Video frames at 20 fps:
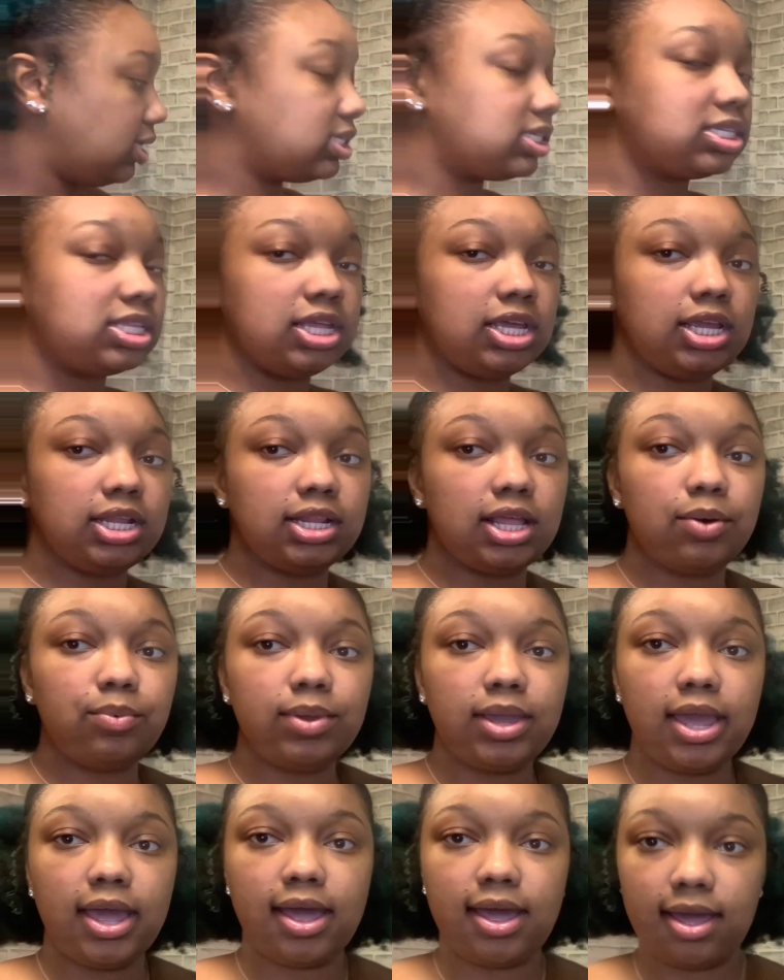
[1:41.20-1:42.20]
thing that
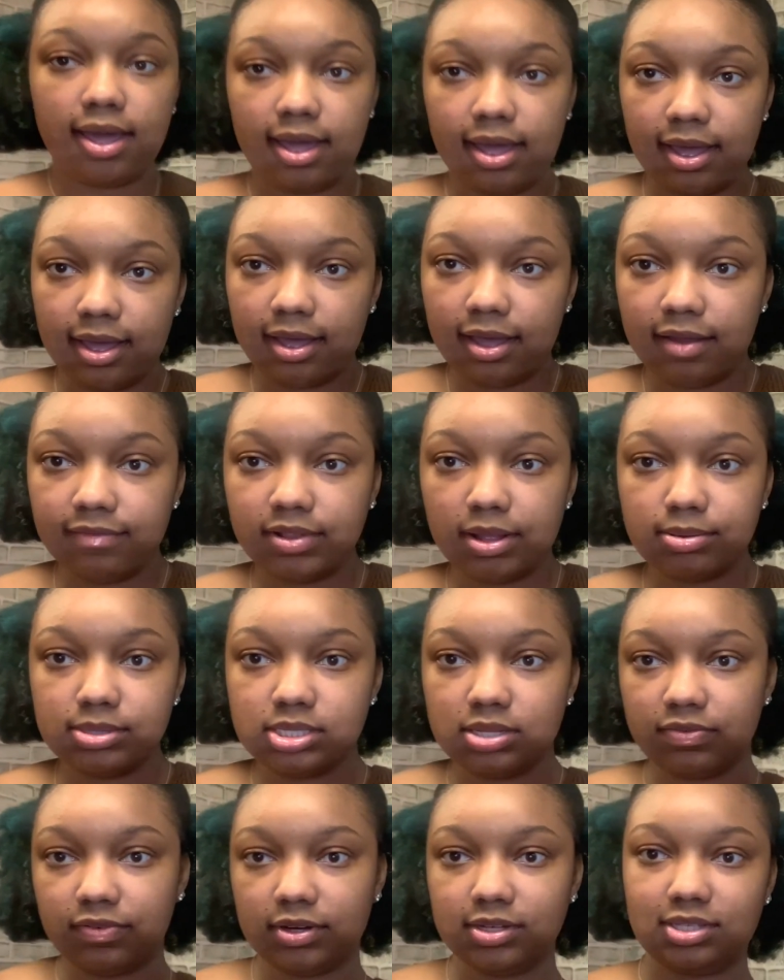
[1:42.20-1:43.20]
we have, that was the
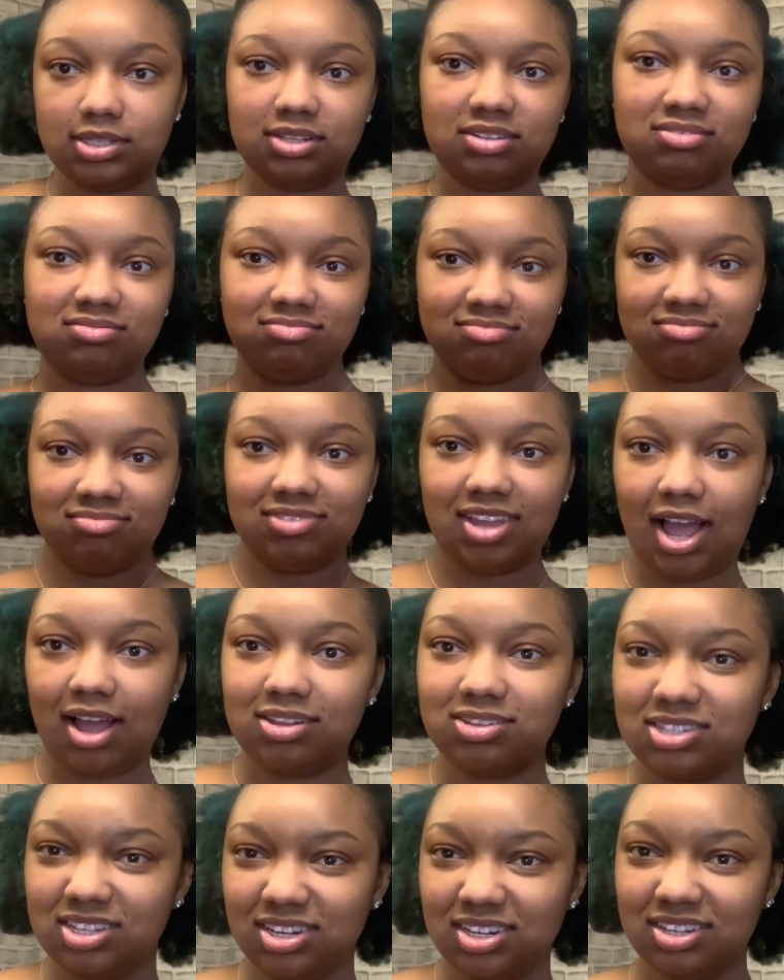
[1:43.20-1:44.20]
first thing. Y'all
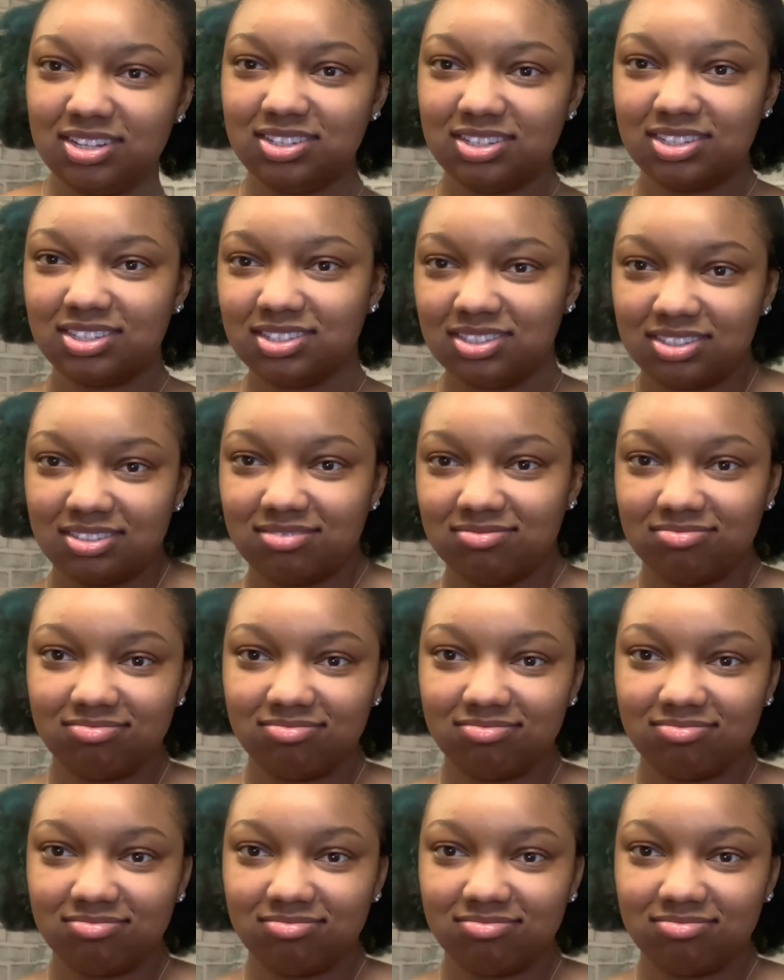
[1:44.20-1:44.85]
see this?